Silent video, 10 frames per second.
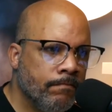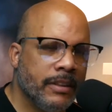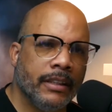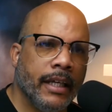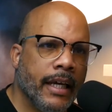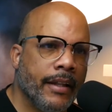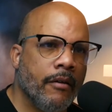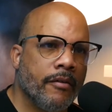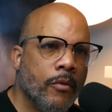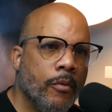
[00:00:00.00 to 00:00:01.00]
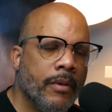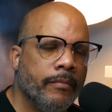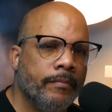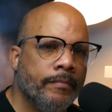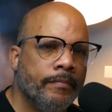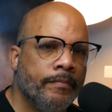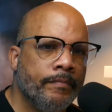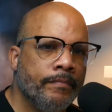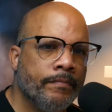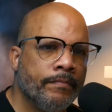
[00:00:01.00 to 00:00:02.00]
Yeah, that was a moment.
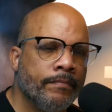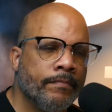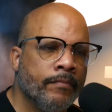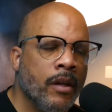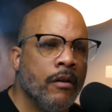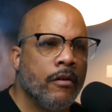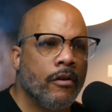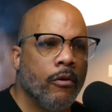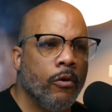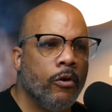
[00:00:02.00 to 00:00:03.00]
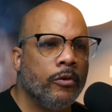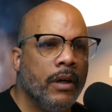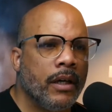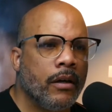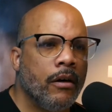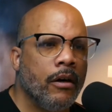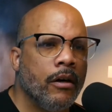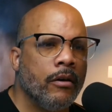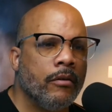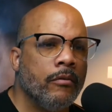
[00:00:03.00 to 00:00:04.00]
So I rolled my car,